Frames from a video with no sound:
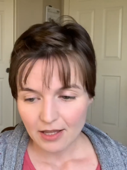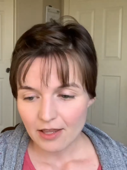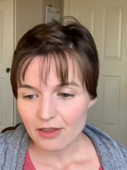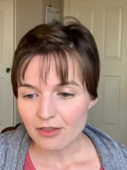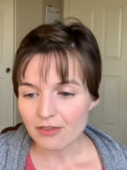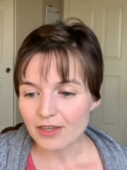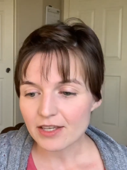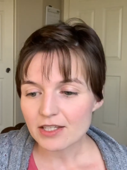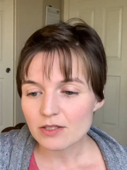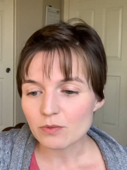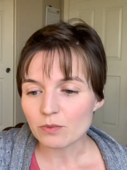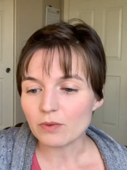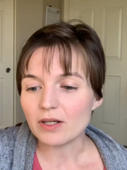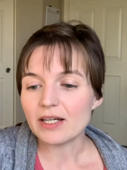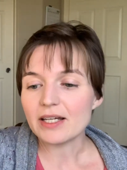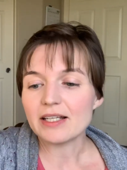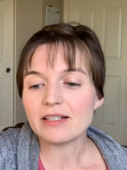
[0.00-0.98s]
This
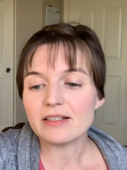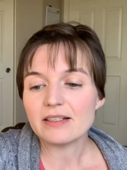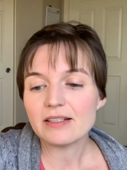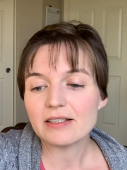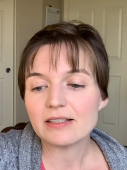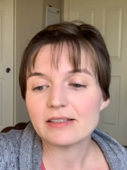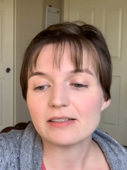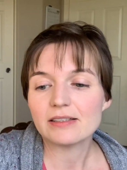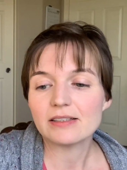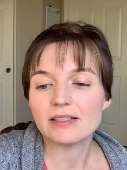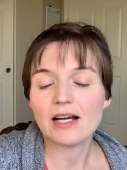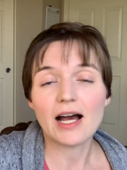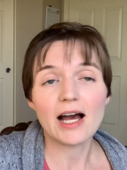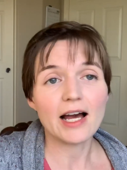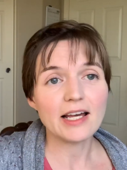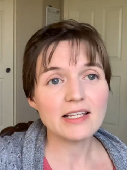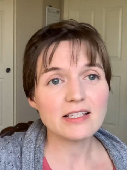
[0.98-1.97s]
one,
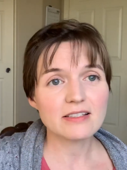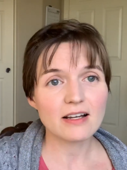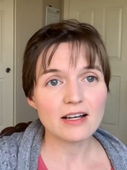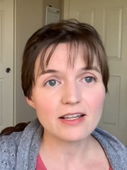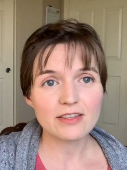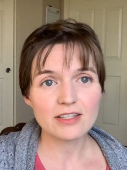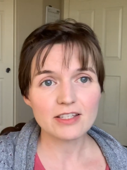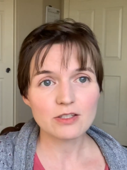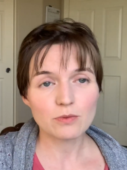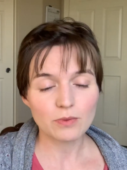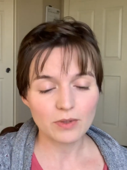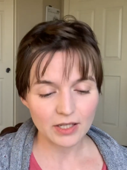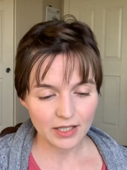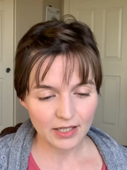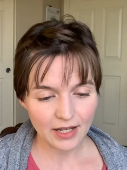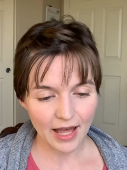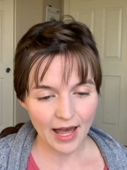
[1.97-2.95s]
I saw this
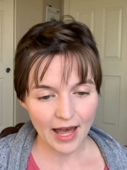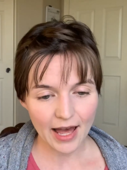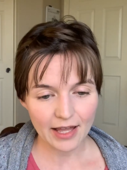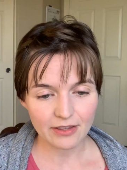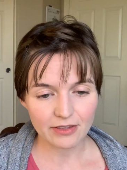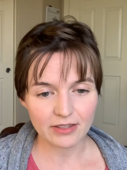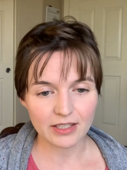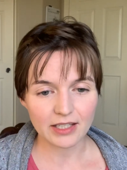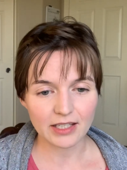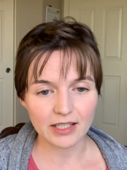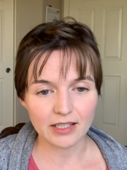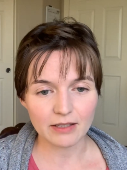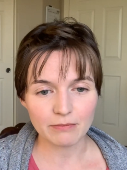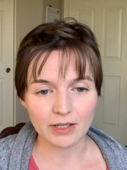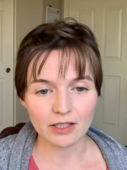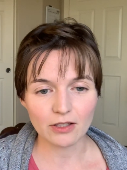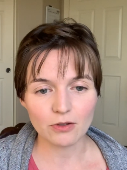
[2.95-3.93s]
one at
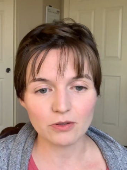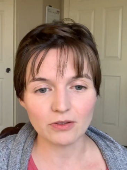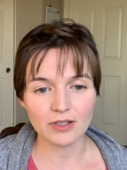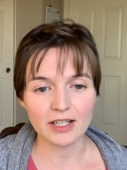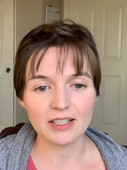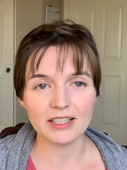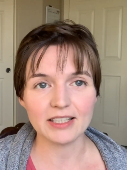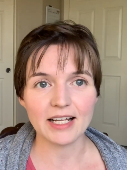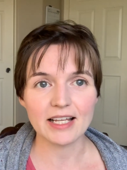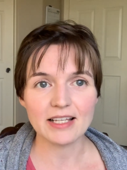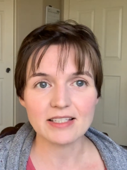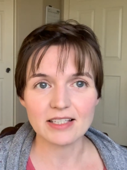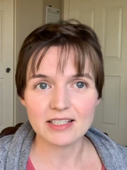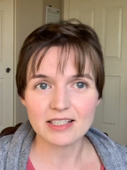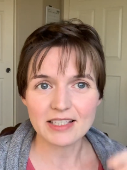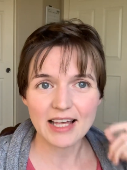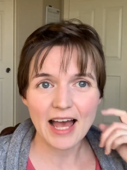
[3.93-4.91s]
my local L&S.
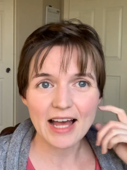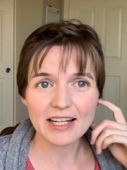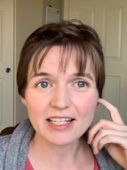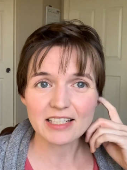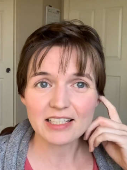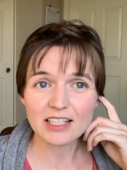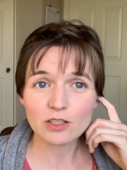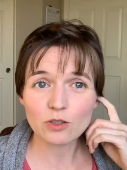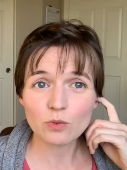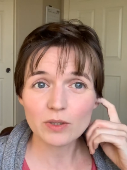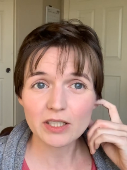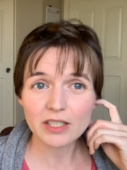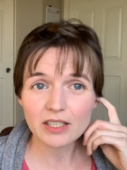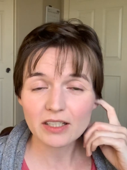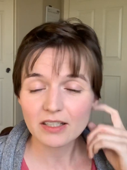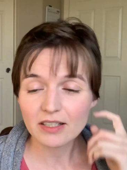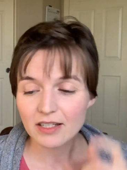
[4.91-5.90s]
It's the Attic
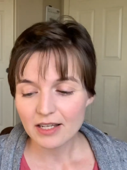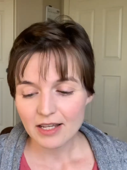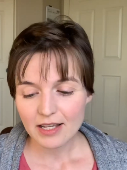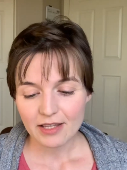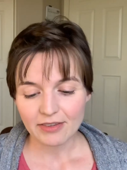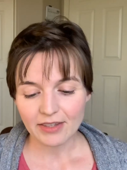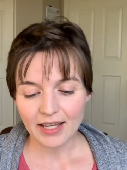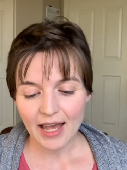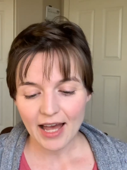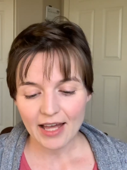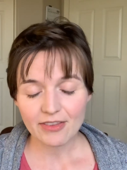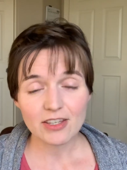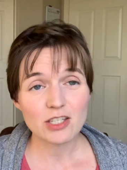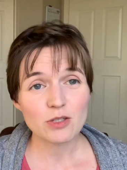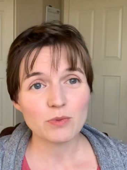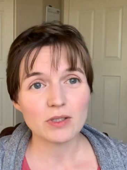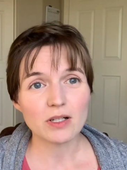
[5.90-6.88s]
Needlework. They had
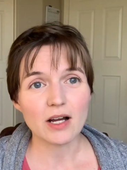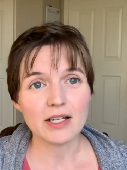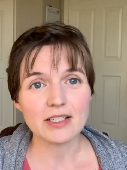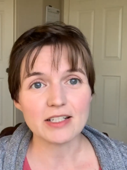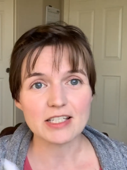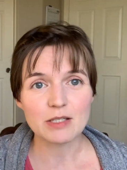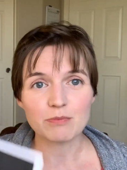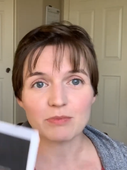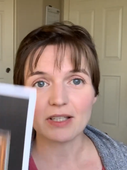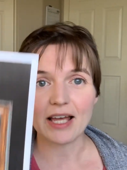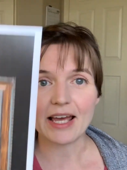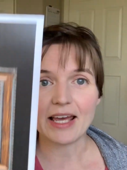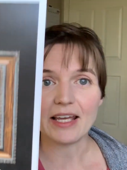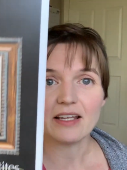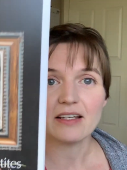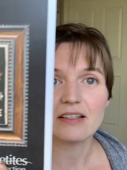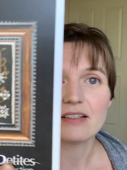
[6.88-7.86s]
this one on
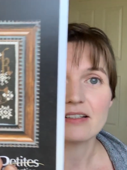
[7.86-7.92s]
display.